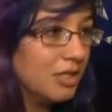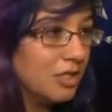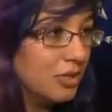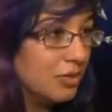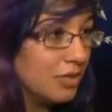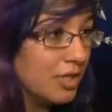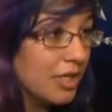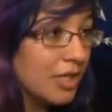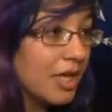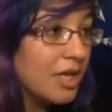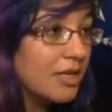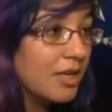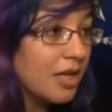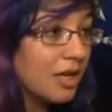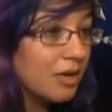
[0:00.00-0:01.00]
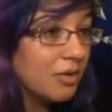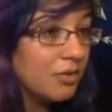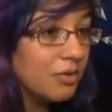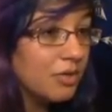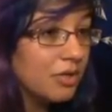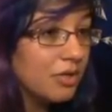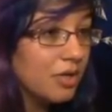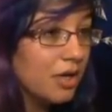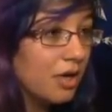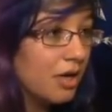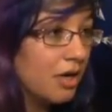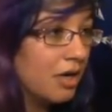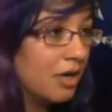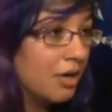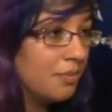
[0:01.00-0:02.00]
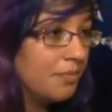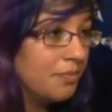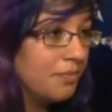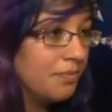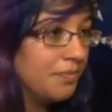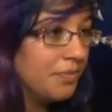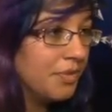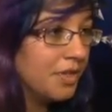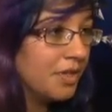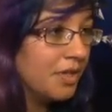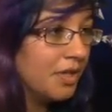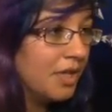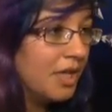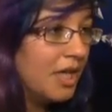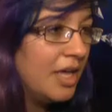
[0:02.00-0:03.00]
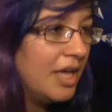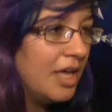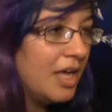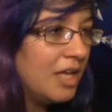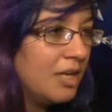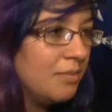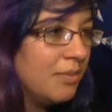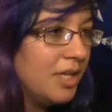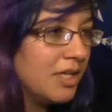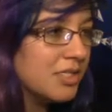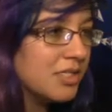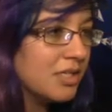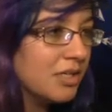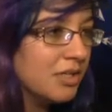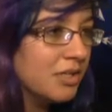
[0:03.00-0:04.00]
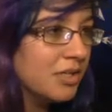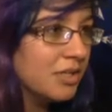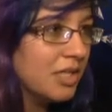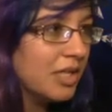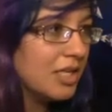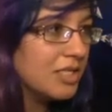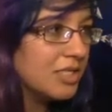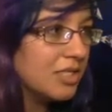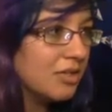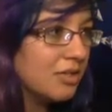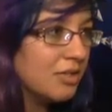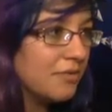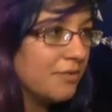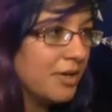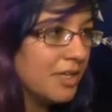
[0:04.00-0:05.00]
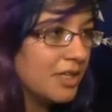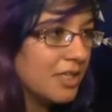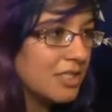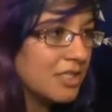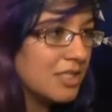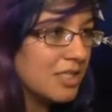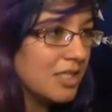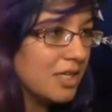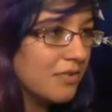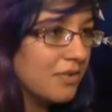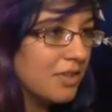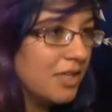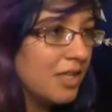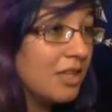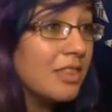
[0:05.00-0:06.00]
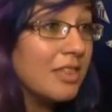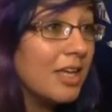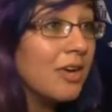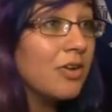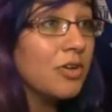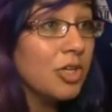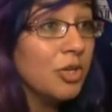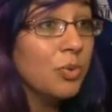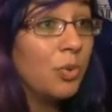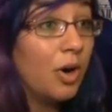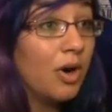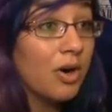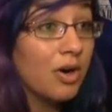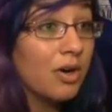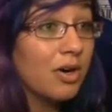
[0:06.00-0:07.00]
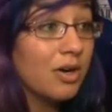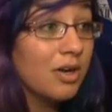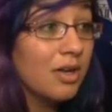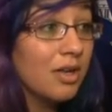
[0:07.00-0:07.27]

you can get now. And it makes it a little easier to finally see everything. There you are.